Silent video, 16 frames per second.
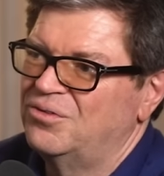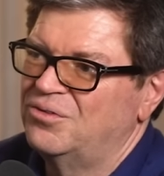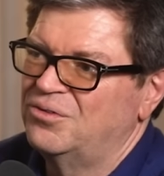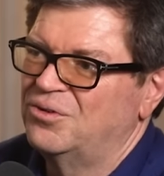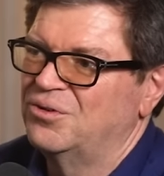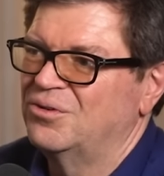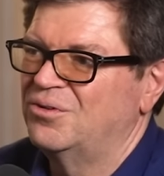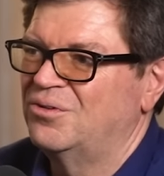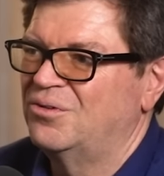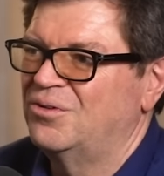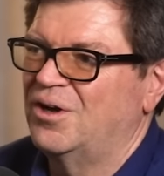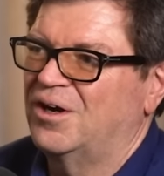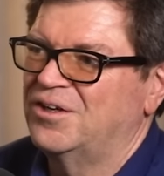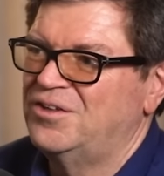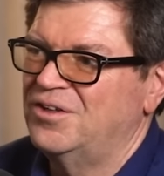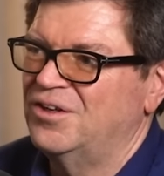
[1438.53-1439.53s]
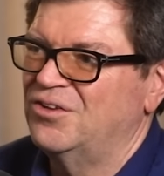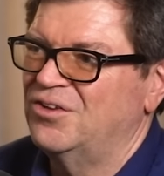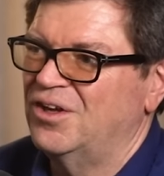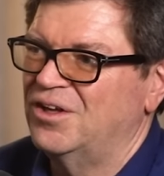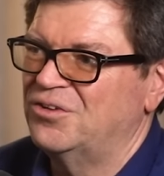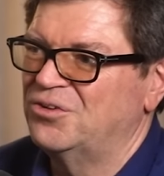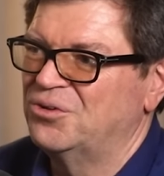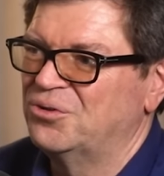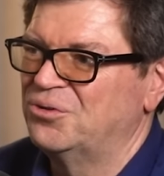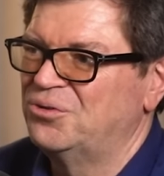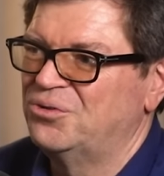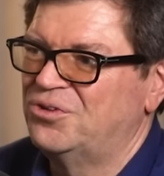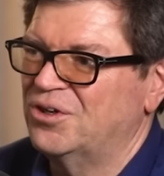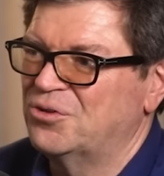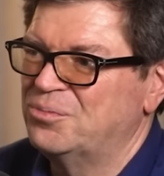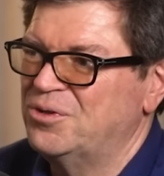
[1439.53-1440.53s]
the idea that you know you
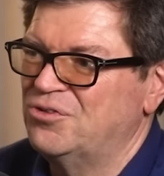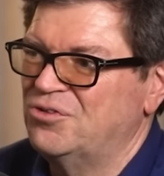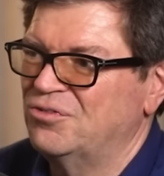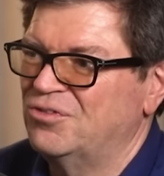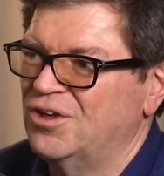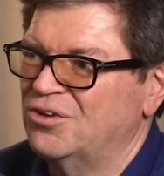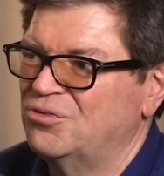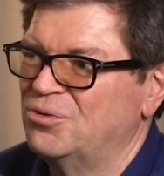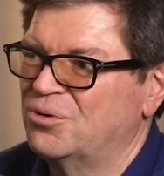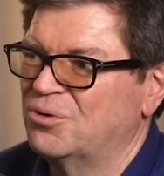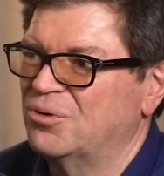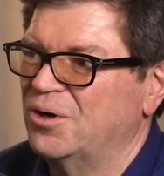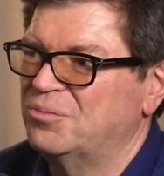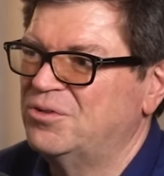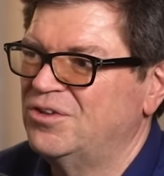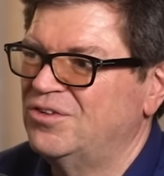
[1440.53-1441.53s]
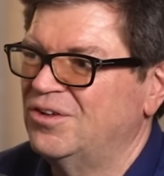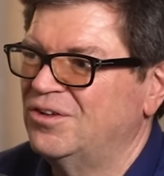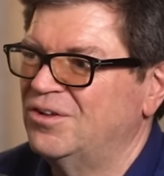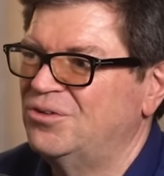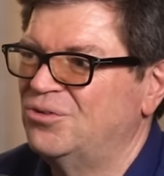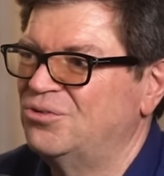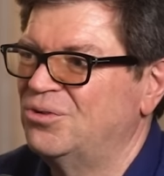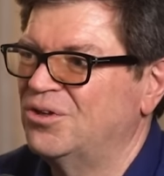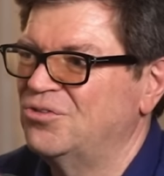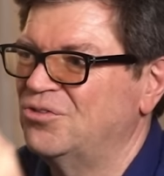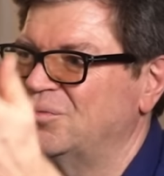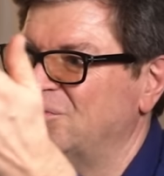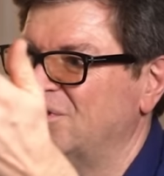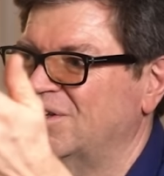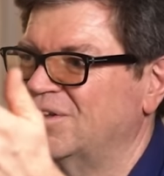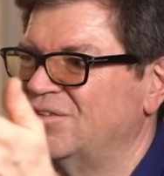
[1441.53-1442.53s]
take a piece of text, you corrupt it, and then you train
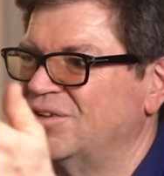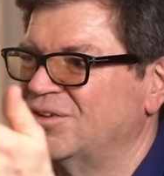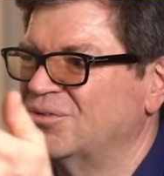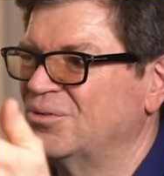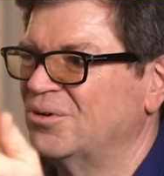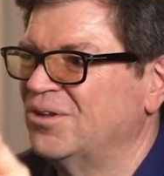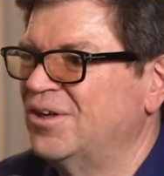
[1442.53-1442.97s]
some gigantic neural